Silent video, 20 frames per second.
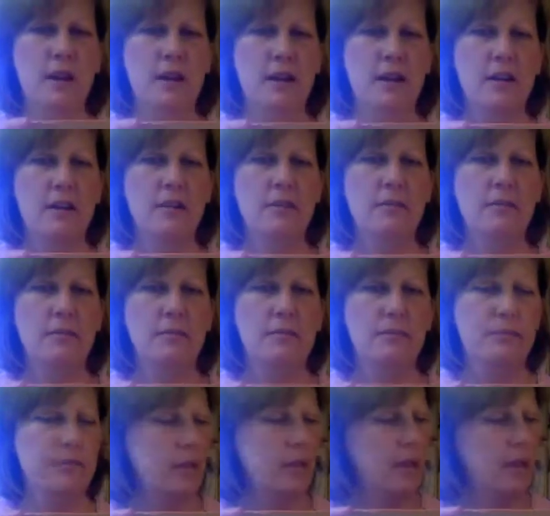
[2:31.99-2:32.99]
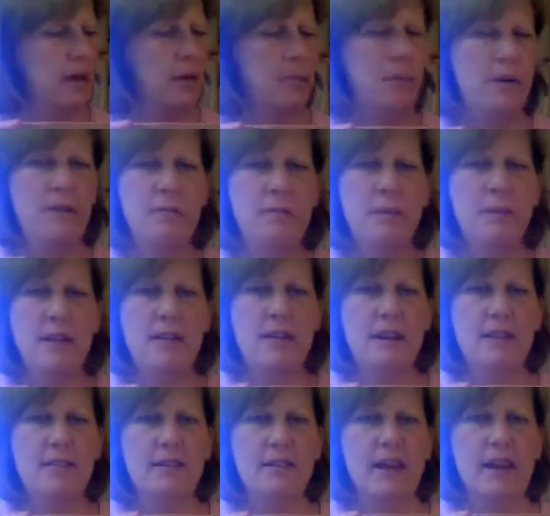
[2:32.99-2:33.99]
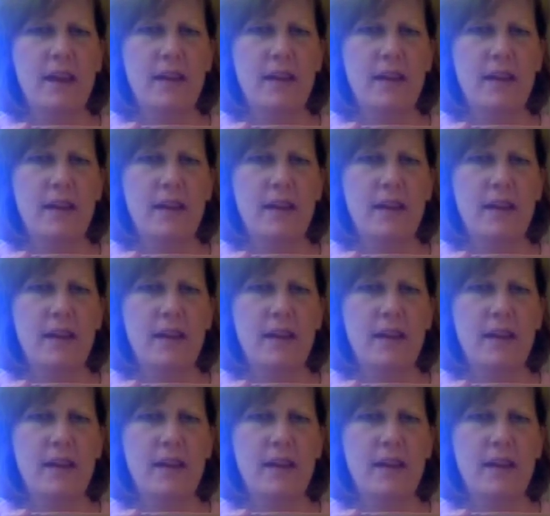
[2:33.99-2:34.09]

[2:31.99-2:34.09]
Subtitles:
here, above my desk